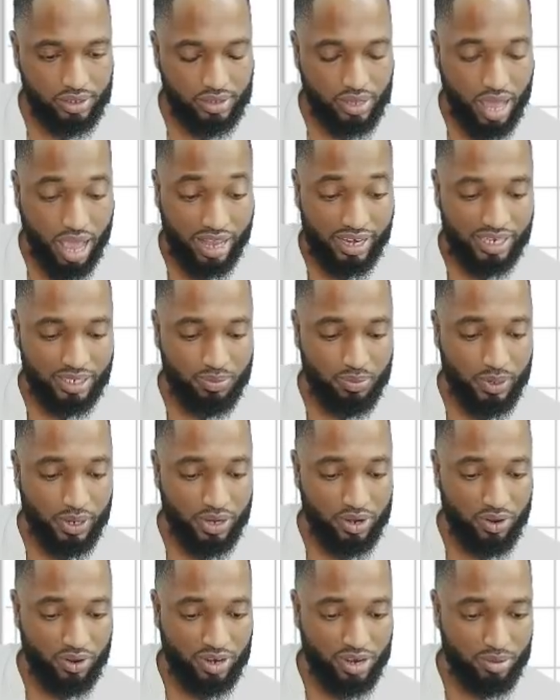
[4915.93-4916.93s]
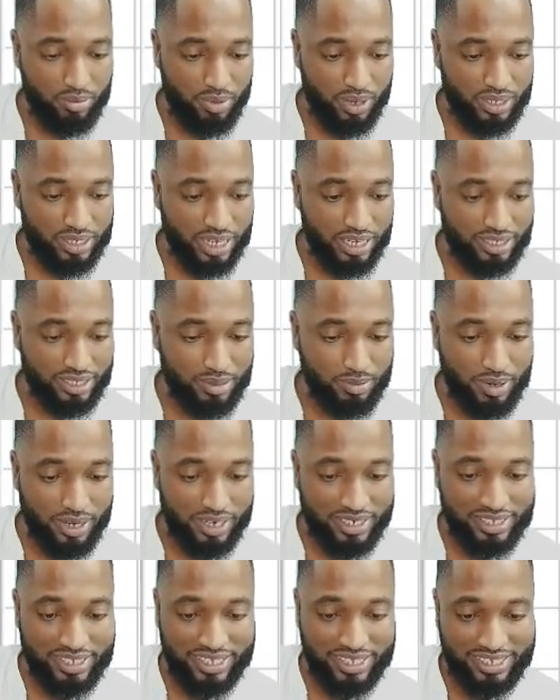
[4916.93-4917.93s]
I just put down numbers and some of
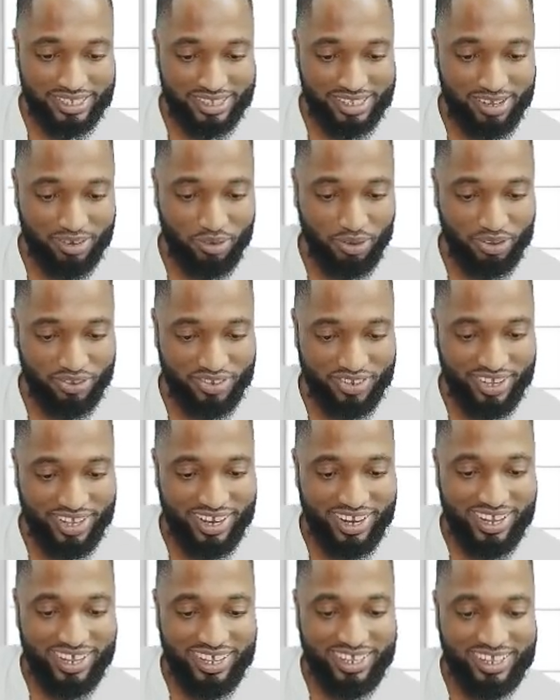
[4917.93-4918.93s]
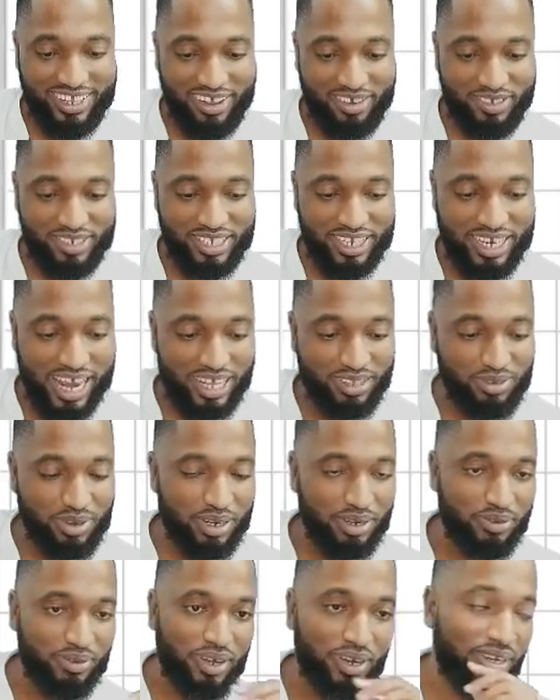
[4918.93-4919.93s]
these things is numbers. Let me see like
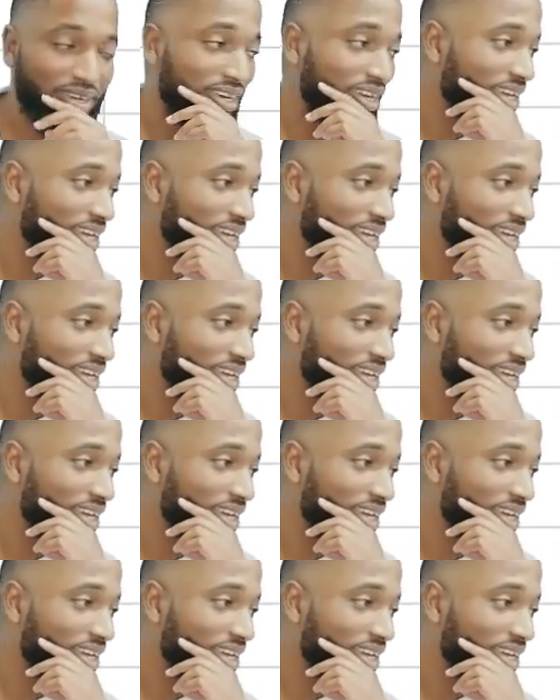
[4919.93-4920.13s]
21.